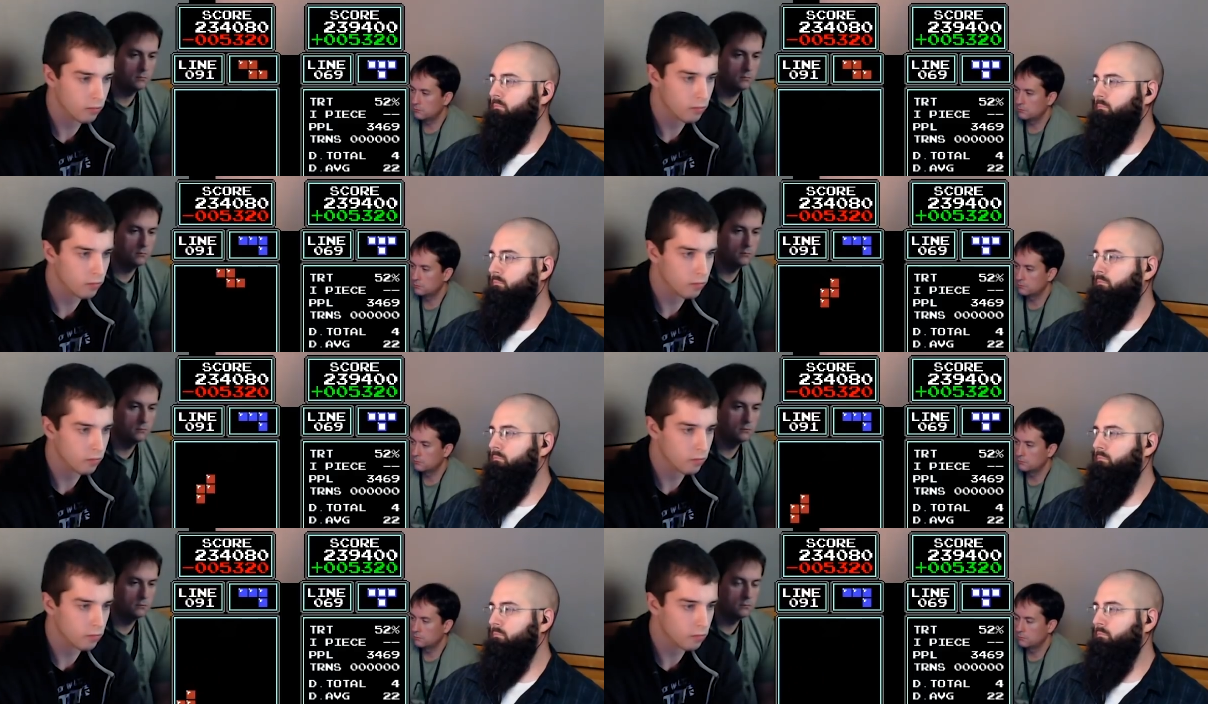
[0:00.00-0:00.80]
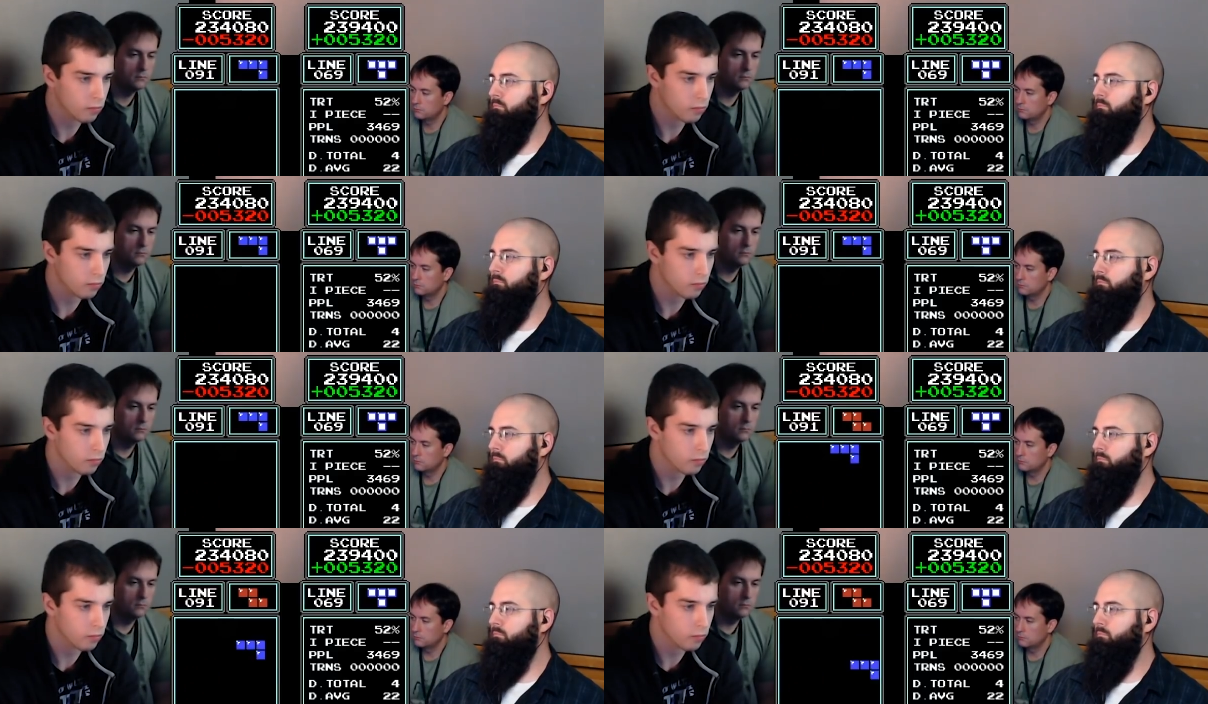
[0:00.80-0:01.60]

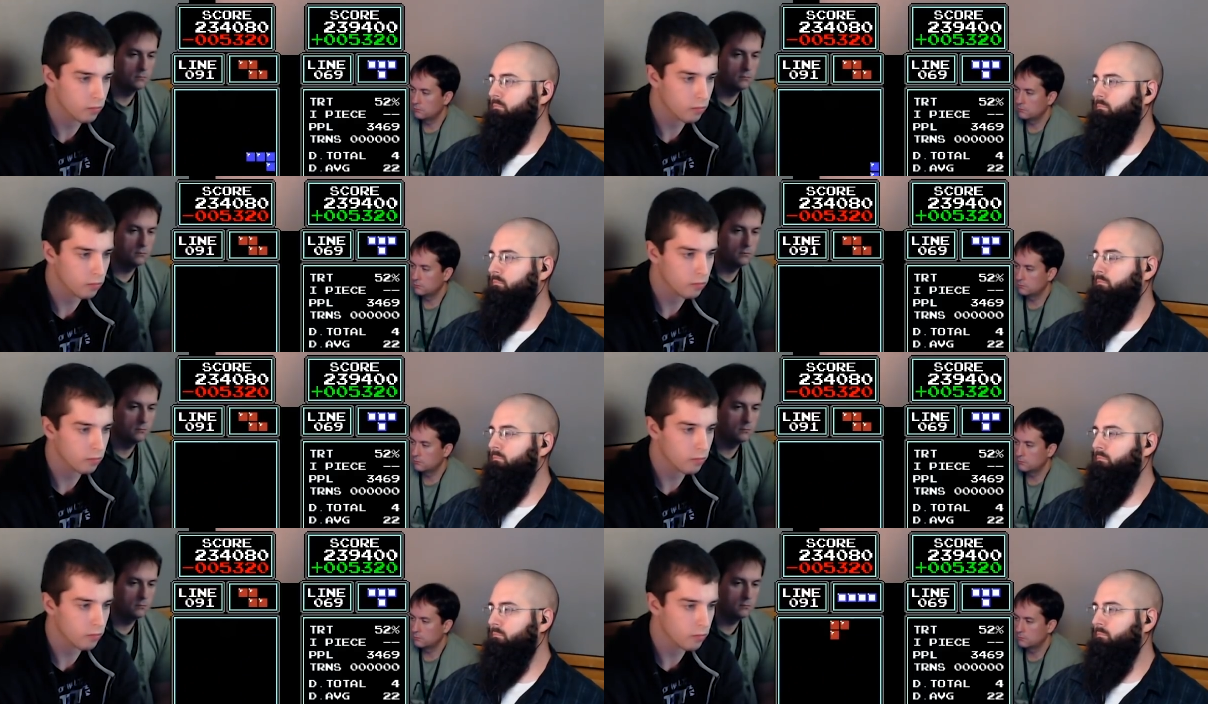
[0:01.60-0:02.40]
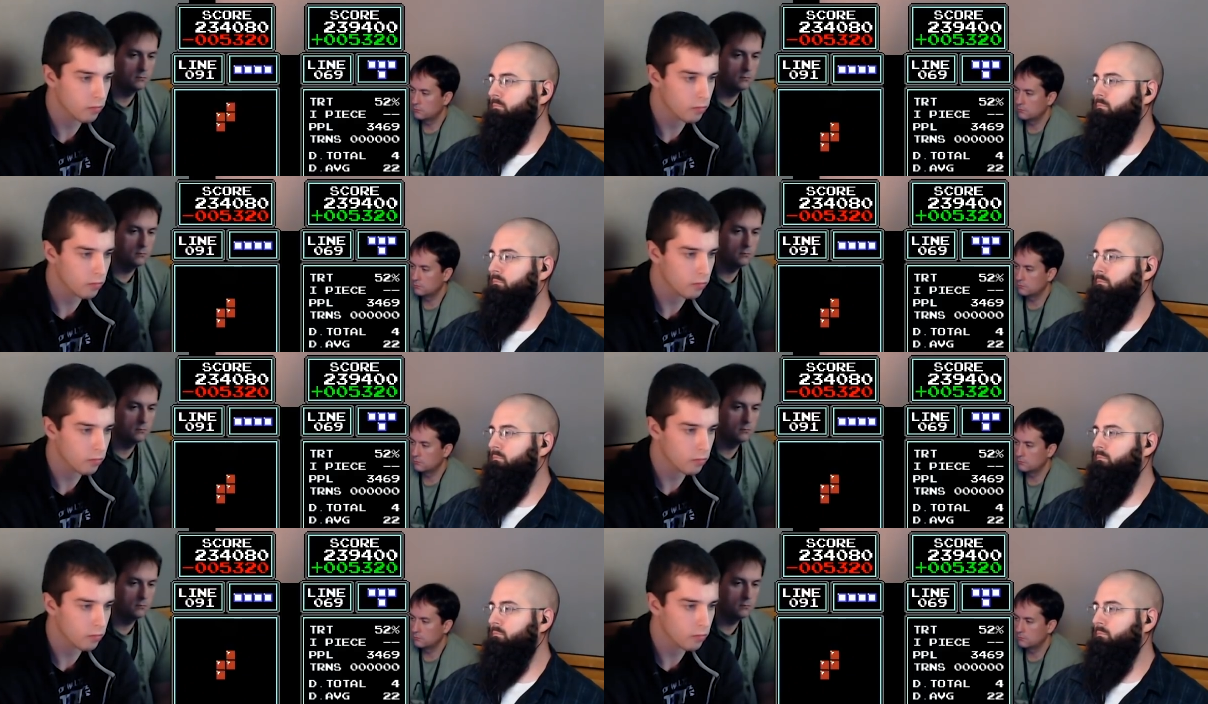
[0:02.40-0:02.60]
Nobody speaks.